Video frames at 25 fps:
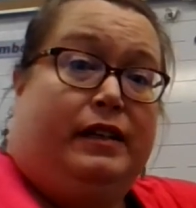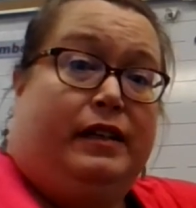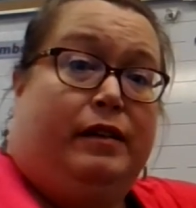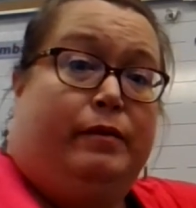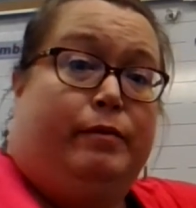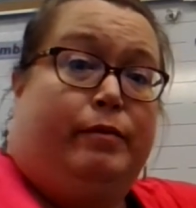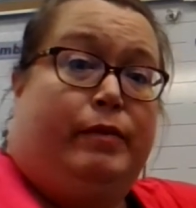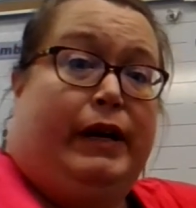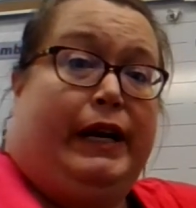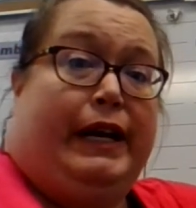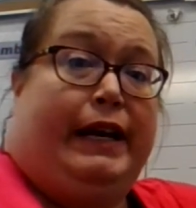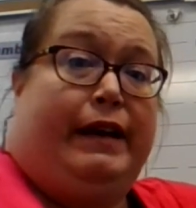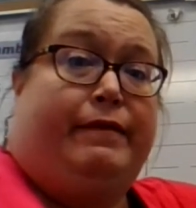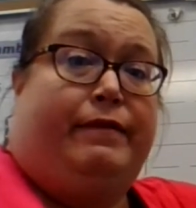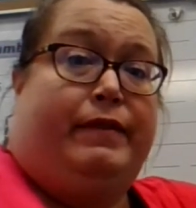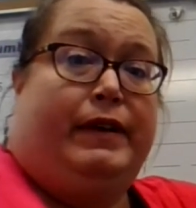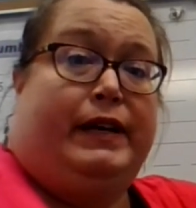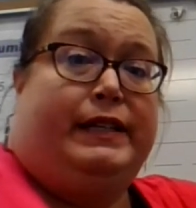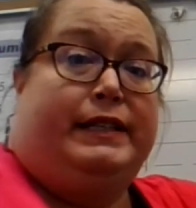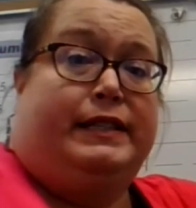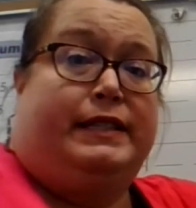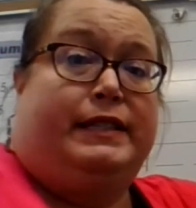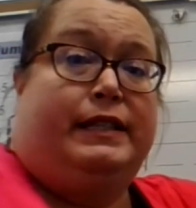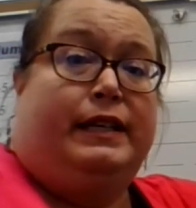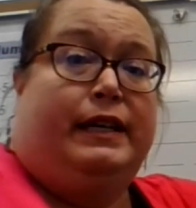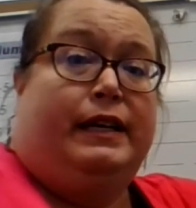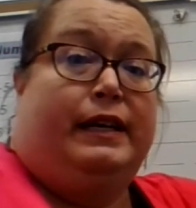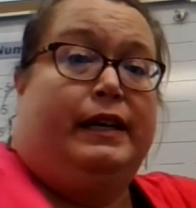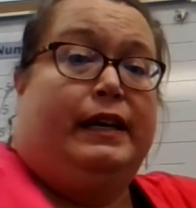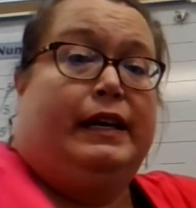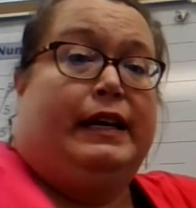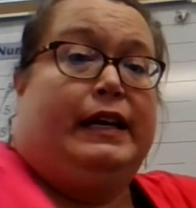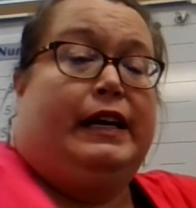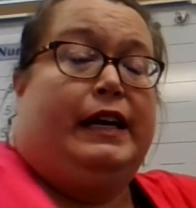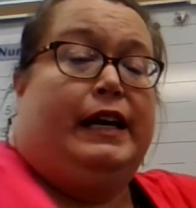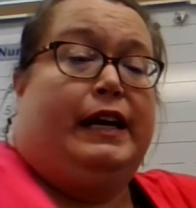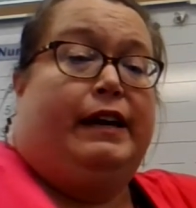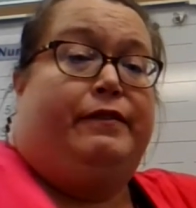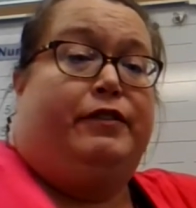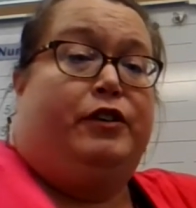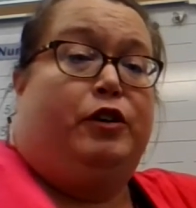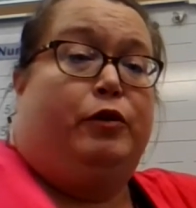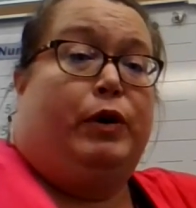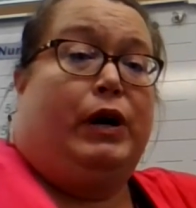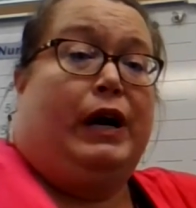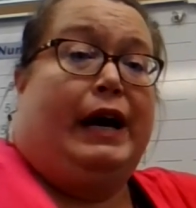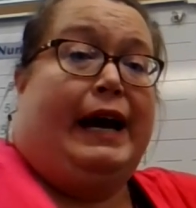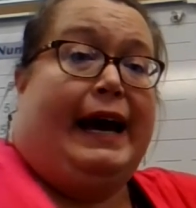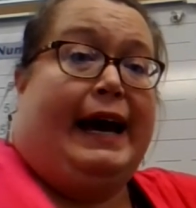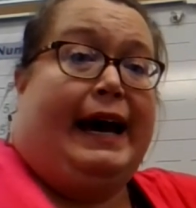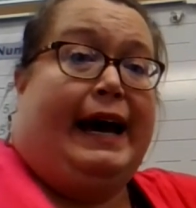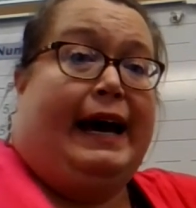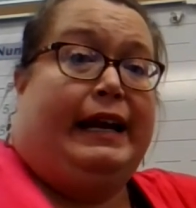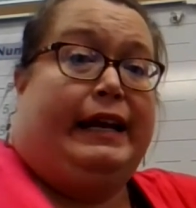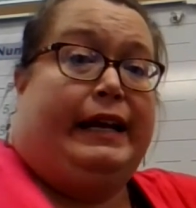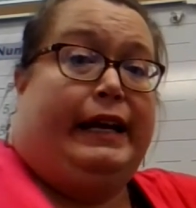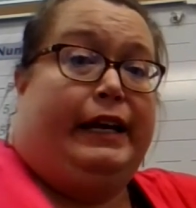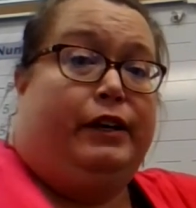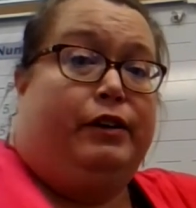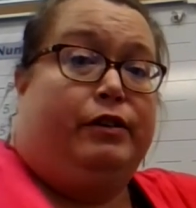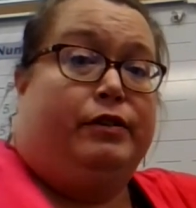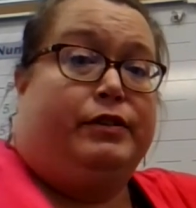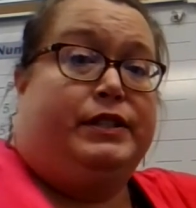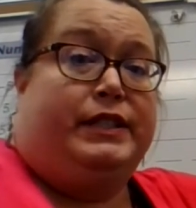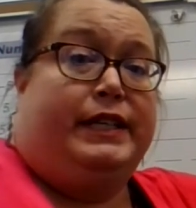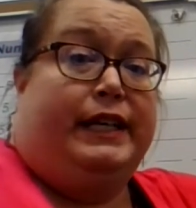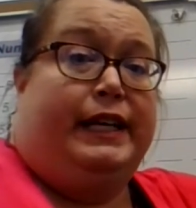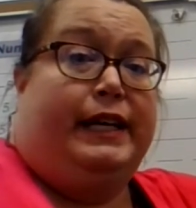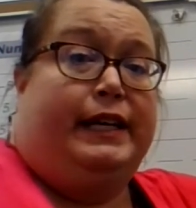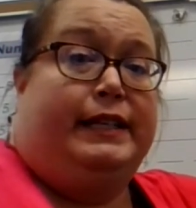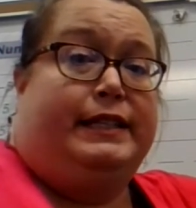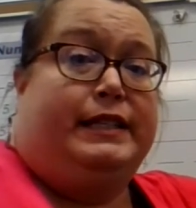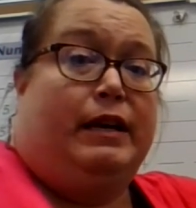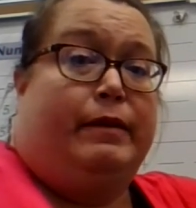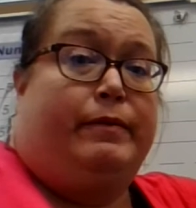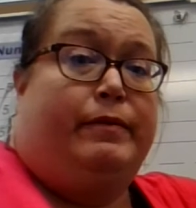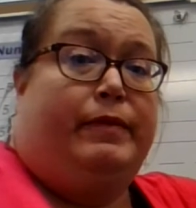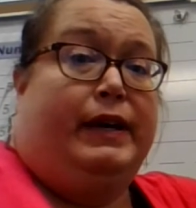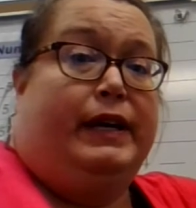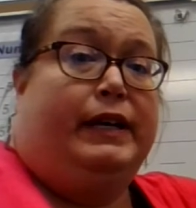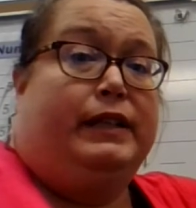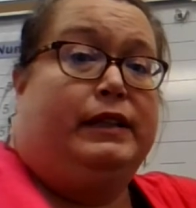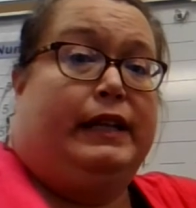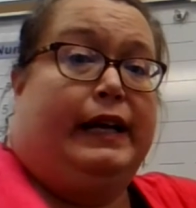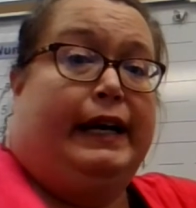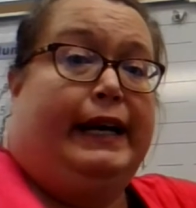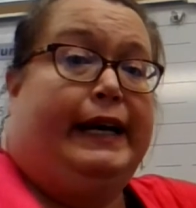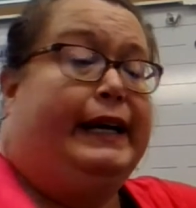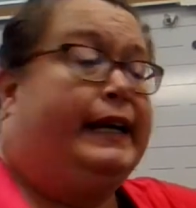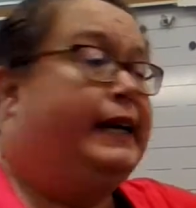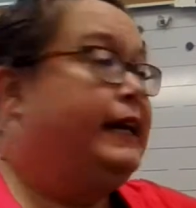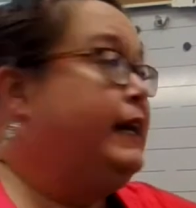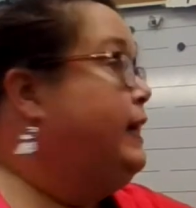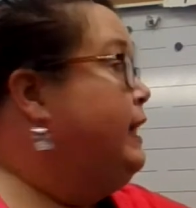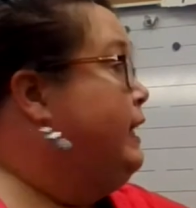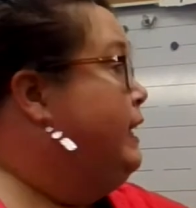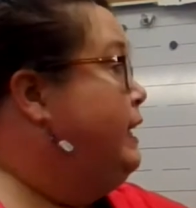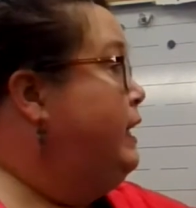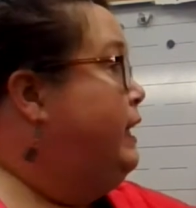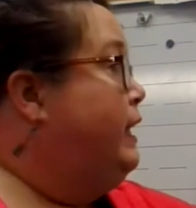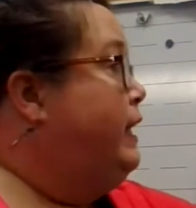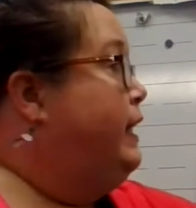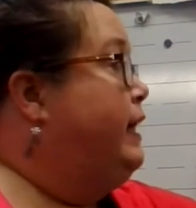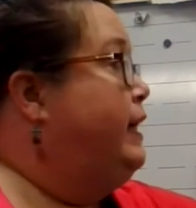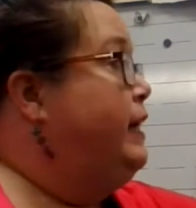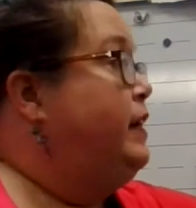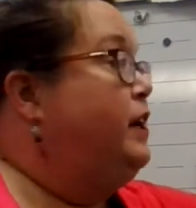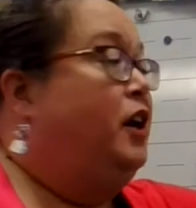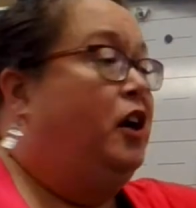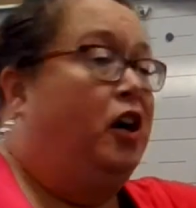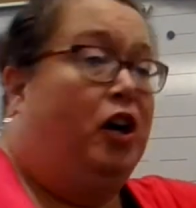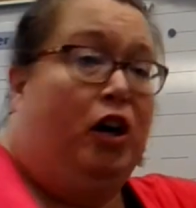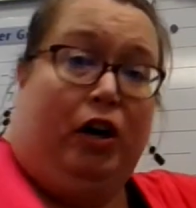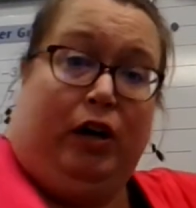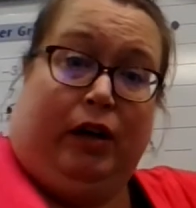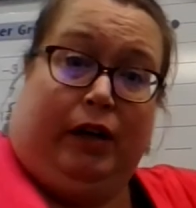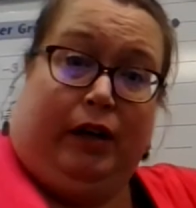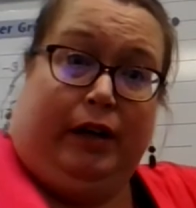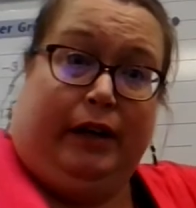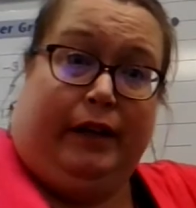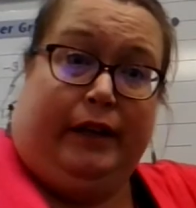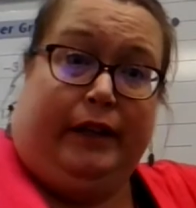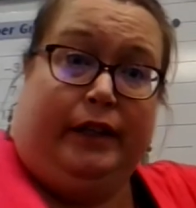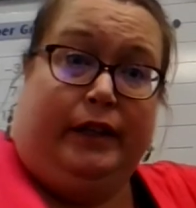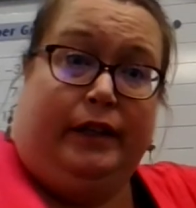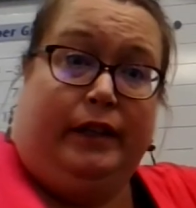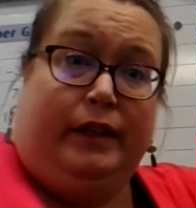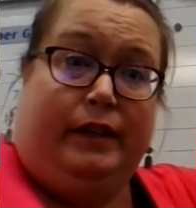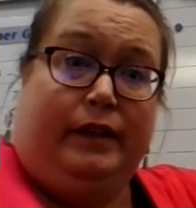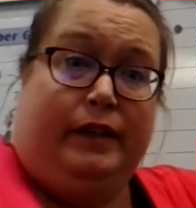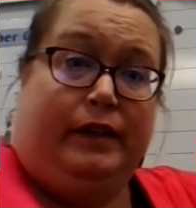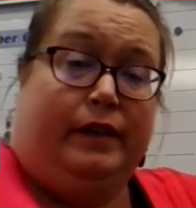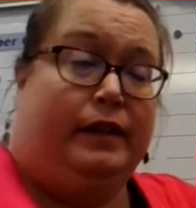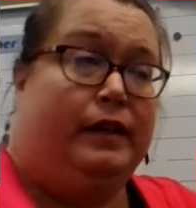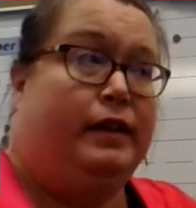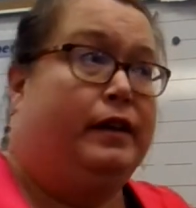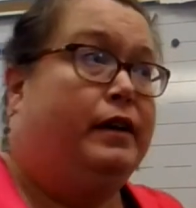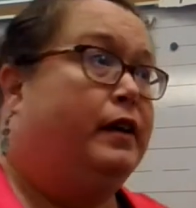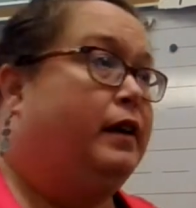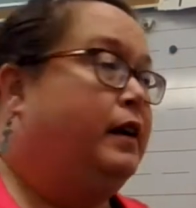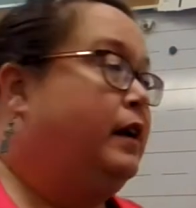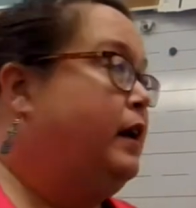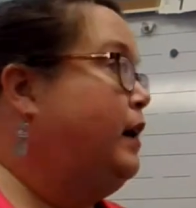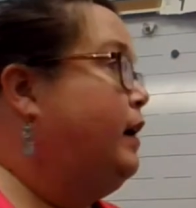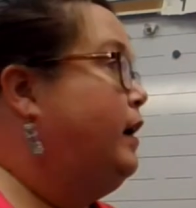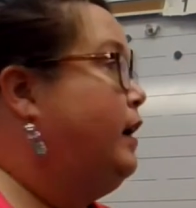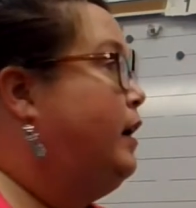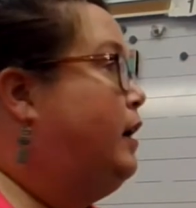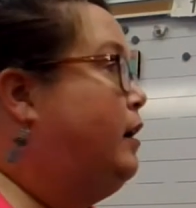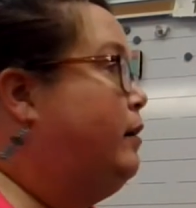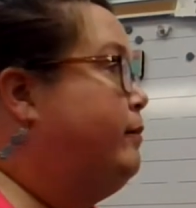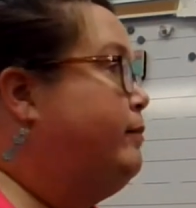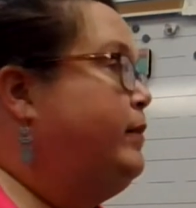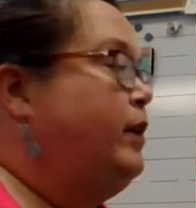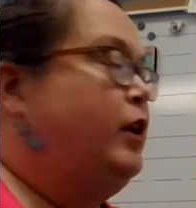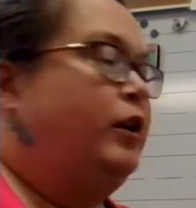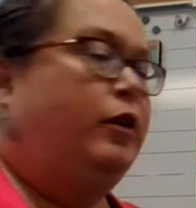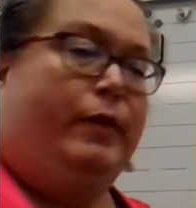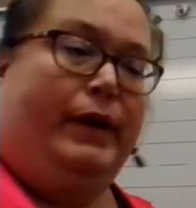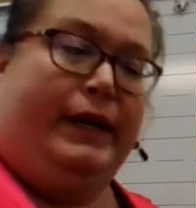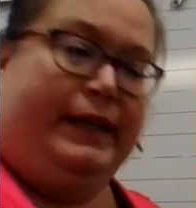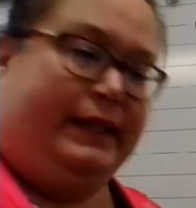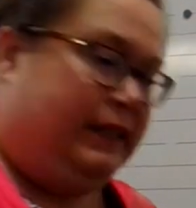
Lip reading: But if you are adding, you'll see something like In all, you know what?